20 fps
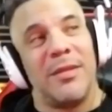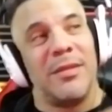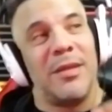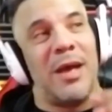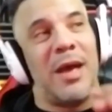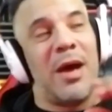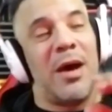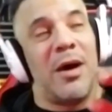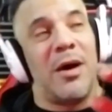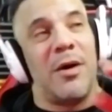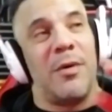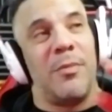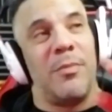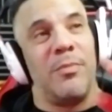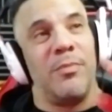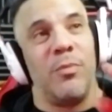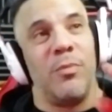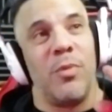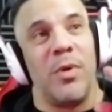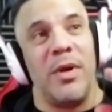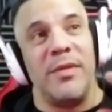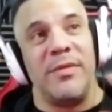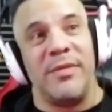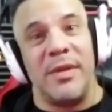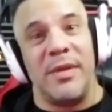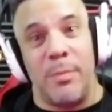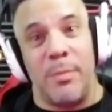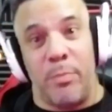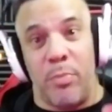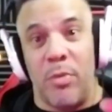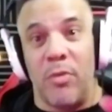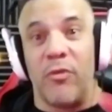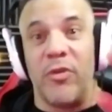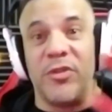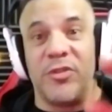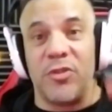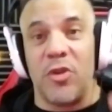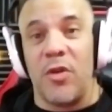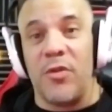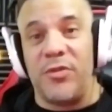where it's
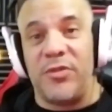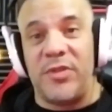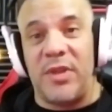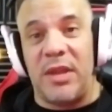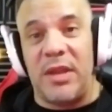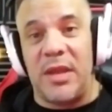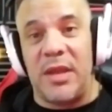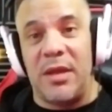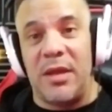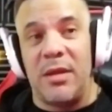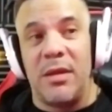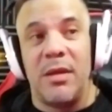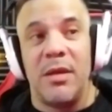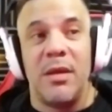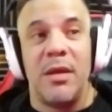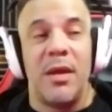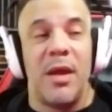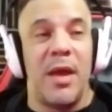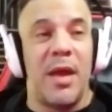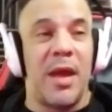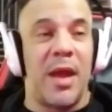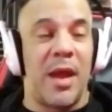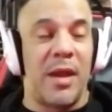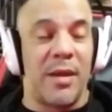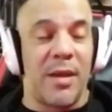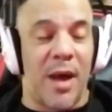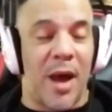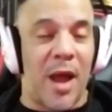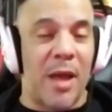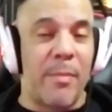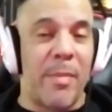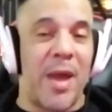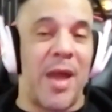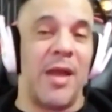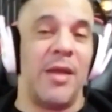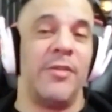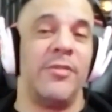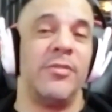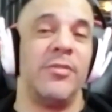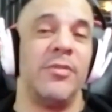reserved seating and
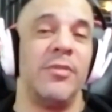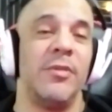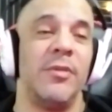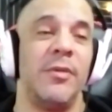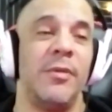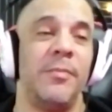IMAX